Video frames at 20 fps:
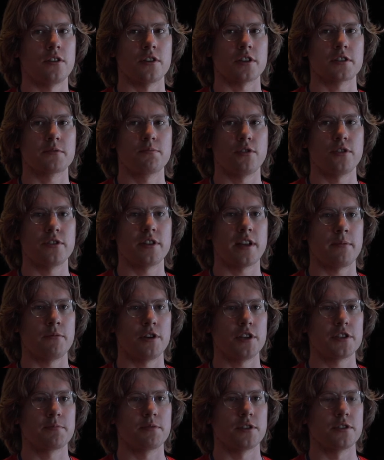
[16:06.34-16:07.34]
or explored that
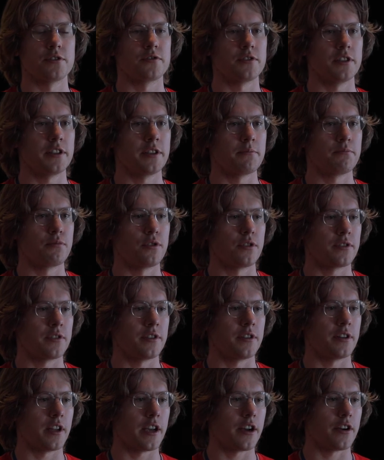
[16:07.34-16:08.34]
much, but is a really
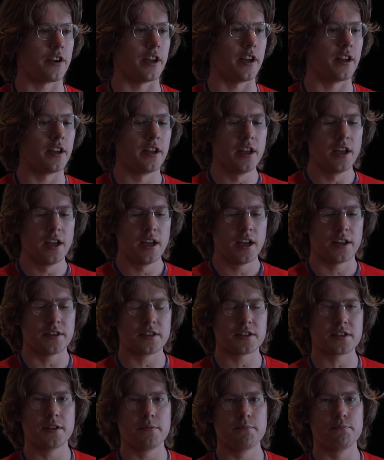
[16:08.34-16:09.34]
important area. And
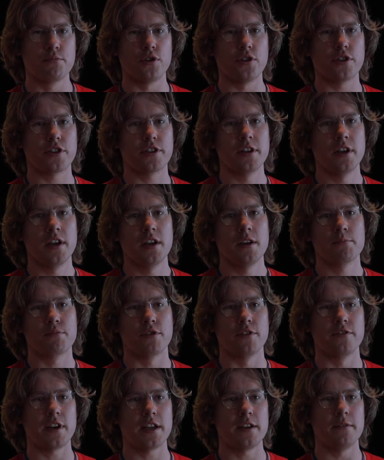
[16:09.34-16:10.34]
this can both
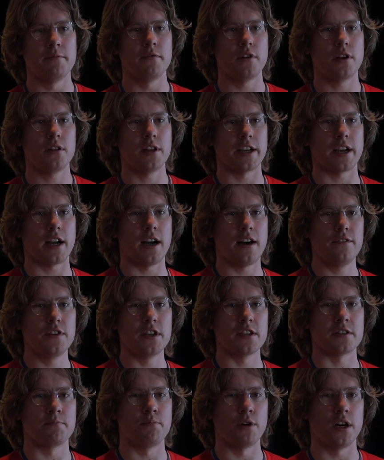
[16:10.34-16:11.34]
prevent like
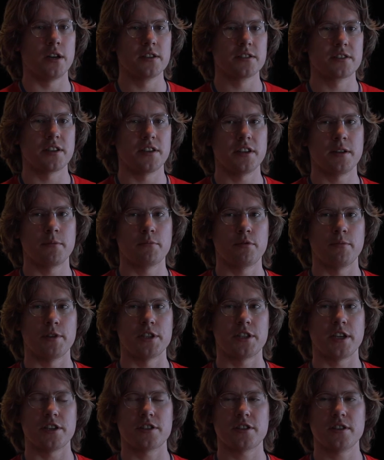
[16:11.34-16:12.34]
obvious bugs in the
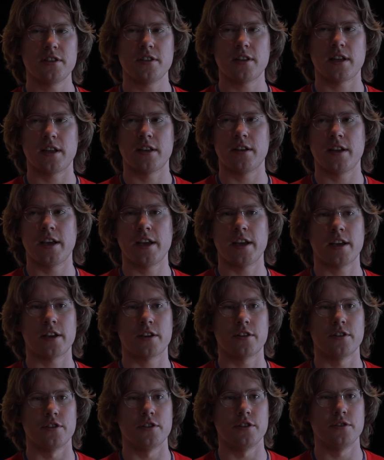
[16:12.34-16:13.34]
implementation that an AI
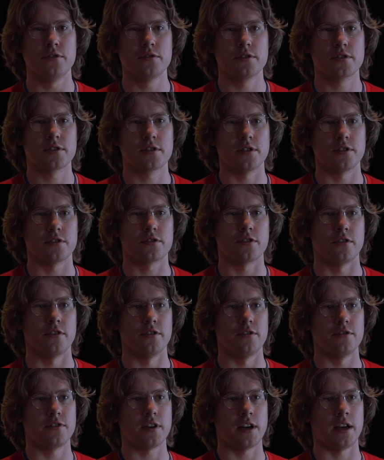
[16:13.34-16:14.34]
could use to sort
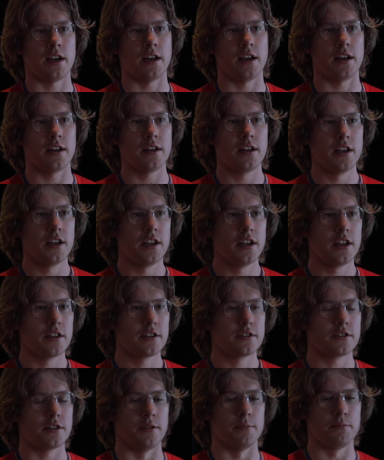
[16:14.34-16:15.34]
of
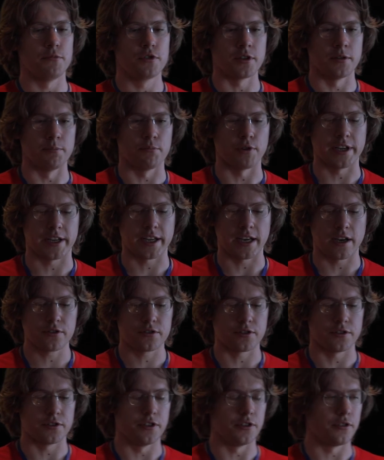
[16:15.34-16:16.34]
to break
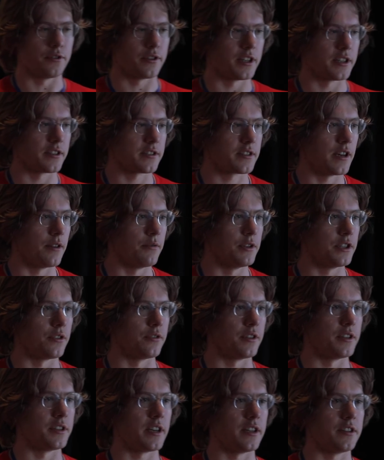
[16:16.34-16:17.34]
out or to do things that we
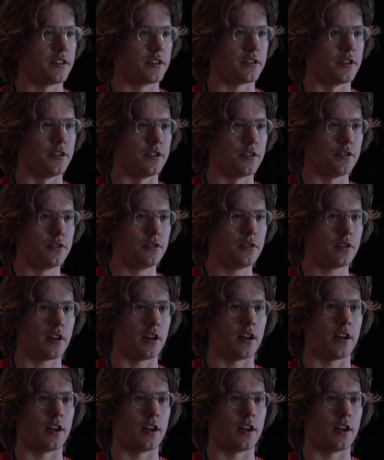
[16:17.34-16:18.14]
don't intend it to do.